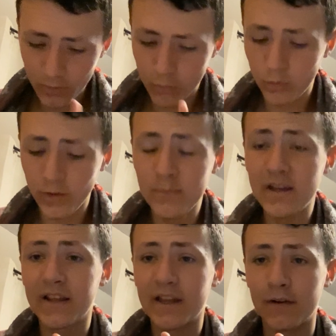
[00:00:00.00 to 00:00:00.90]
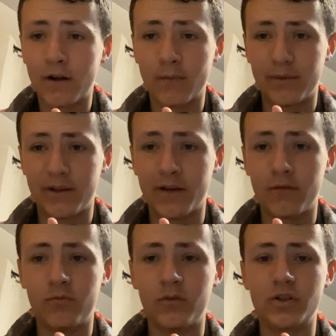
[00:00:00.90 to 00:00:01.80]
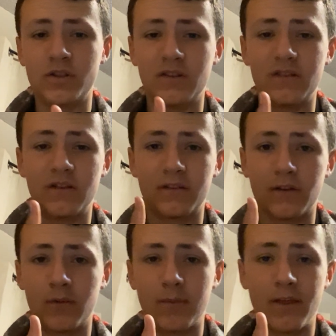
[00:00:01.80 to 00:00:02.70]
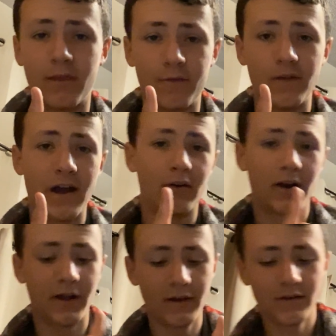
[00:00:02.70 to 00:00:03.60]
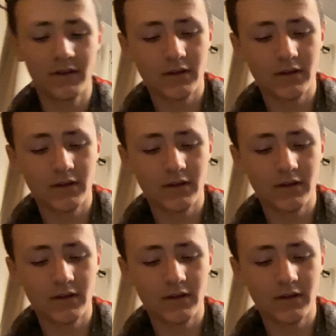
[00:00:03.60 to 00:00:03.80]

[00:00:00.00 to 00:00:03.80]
We'll Meet Again on piano, which is a song by The Fat Rat.